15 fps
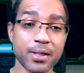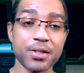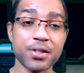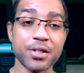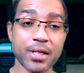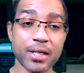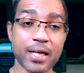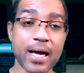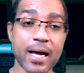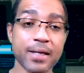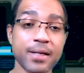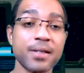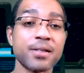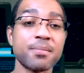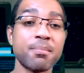This
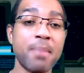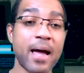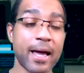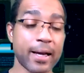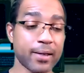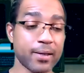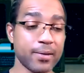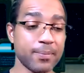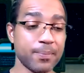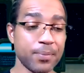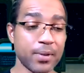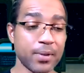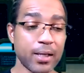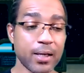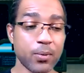Jedi is back.
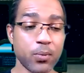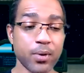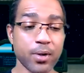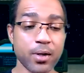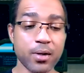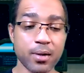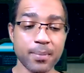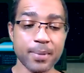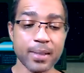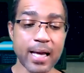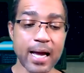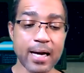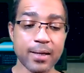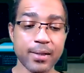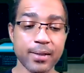And we're
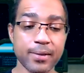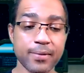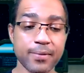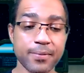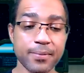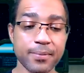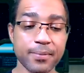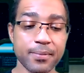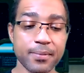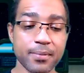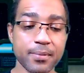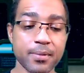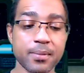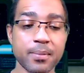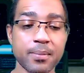coming out of
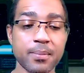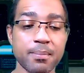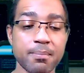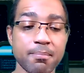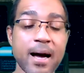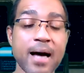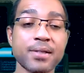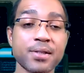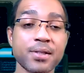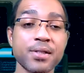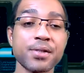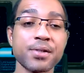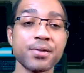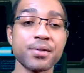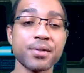My
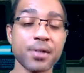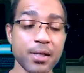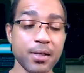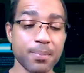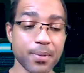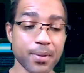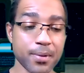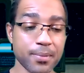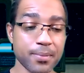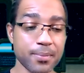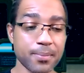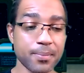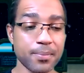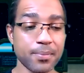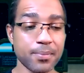Sister's Keeper.
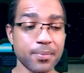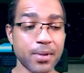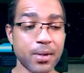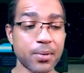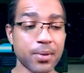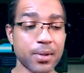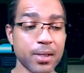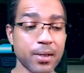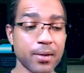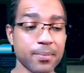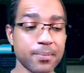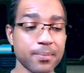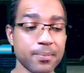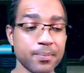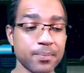
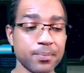Okay?